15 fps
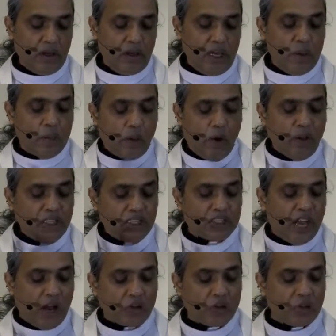He
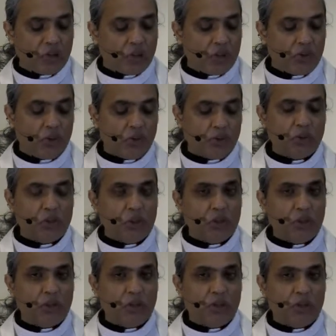points out to
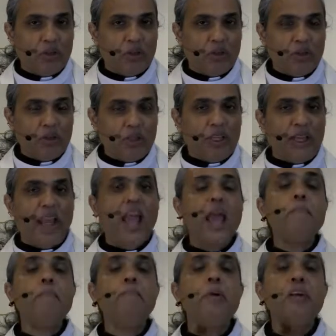the
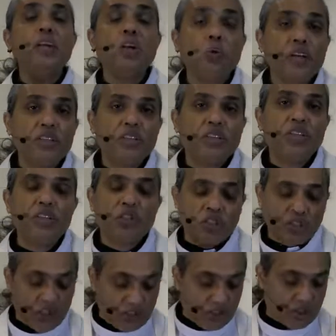ambiguous
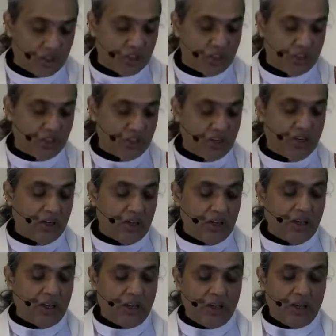search
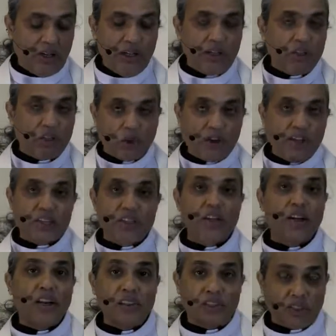in Greek
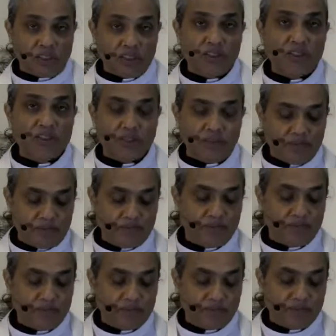religions,
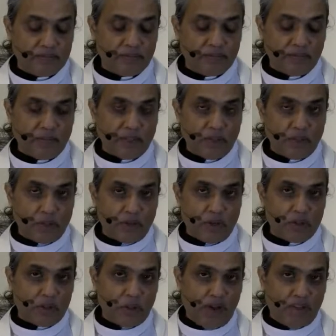
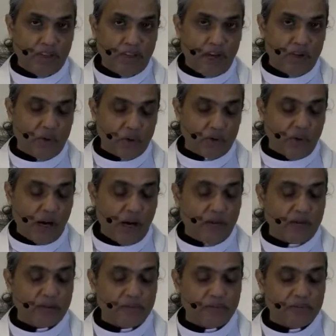because you have the unknown
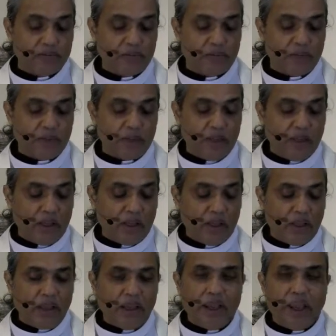God,
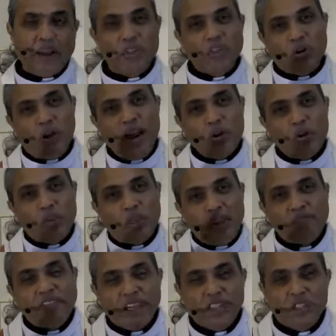and try to
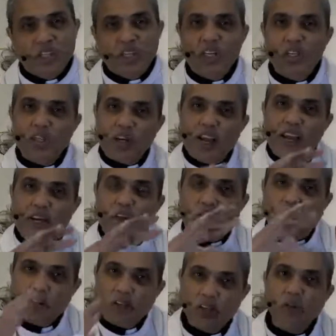give that search a
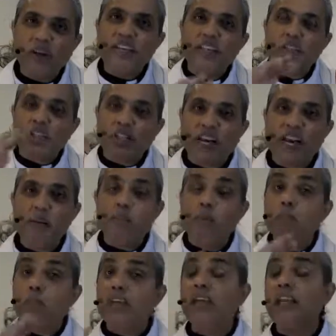concrete
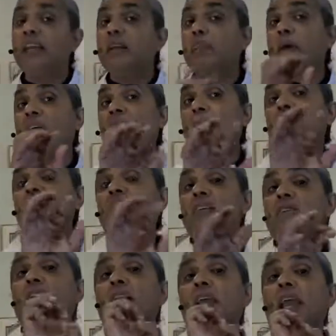shape, meaning, perhaps
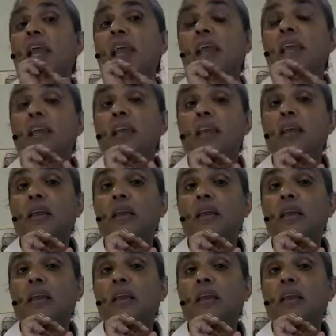even a